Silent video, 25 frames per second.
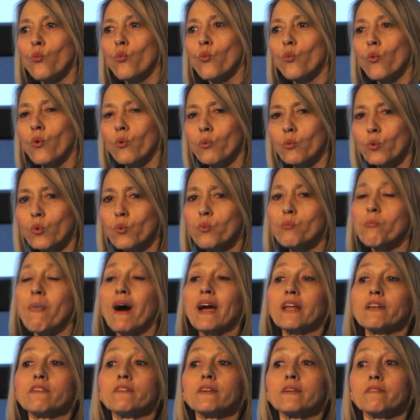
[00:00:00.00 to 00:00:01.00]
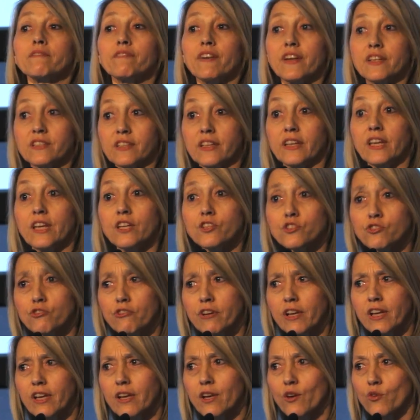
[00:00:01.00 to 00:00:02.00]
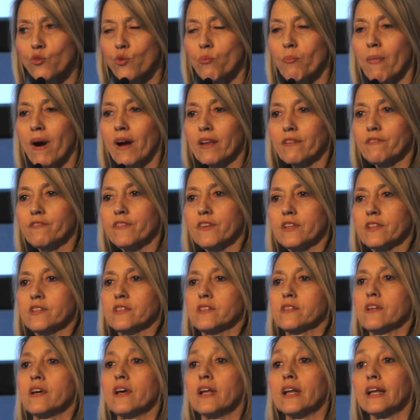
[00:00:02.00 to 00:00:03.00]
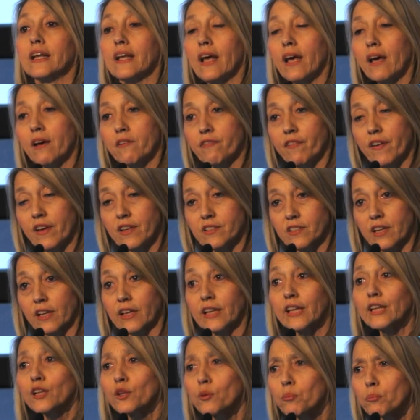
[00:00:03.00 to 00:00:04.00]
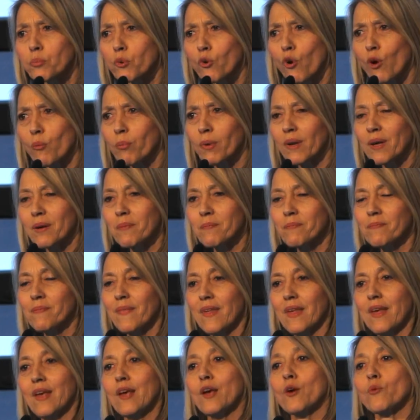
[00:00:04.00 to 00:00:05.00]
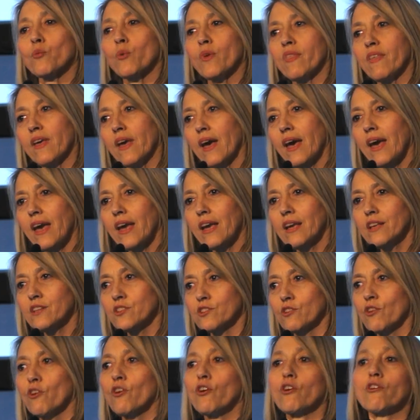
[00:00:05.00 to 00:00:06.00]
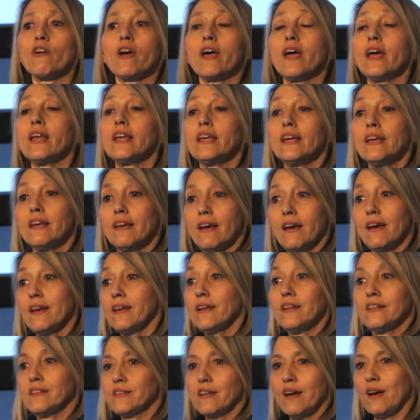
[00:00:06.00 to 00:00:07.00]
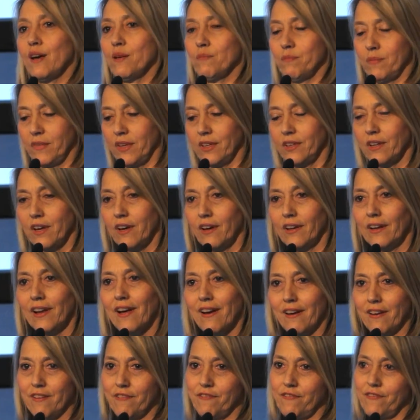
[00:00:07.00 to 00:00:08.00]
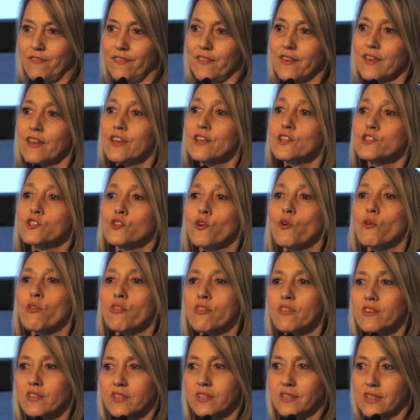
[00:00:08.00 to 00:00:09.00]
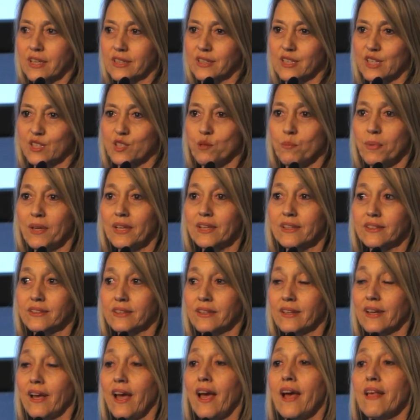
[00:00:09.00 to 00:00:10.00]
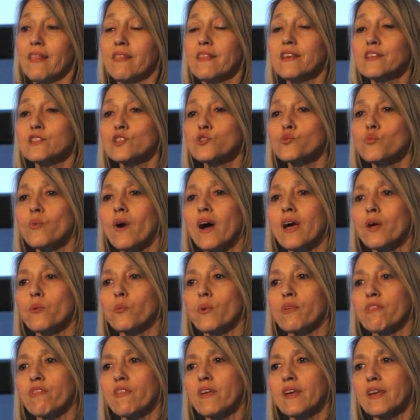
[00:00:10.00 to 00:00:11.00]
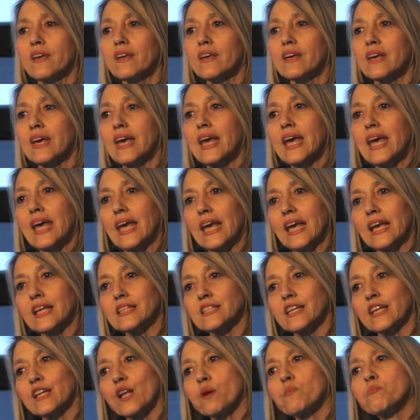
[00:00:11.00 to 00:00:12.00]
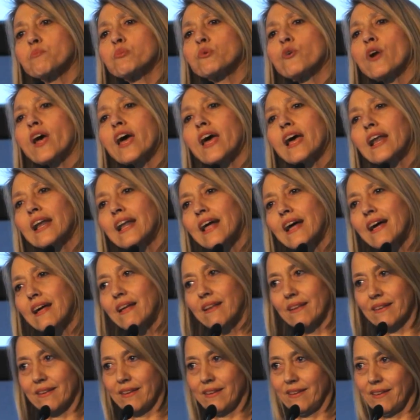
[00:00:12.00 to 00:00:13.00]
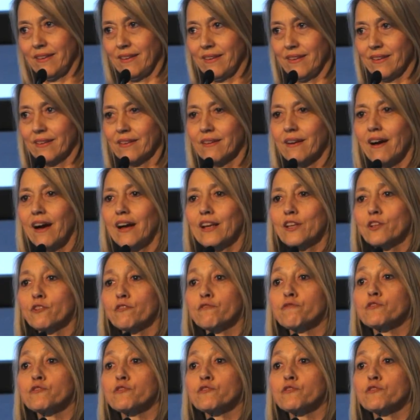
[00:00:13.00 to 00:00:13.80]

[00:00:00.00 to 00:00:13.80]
who might face an injury, who might face a little problem with the age or any time in our life. So this is accessibility, and this is why we think it's an umbrella kind of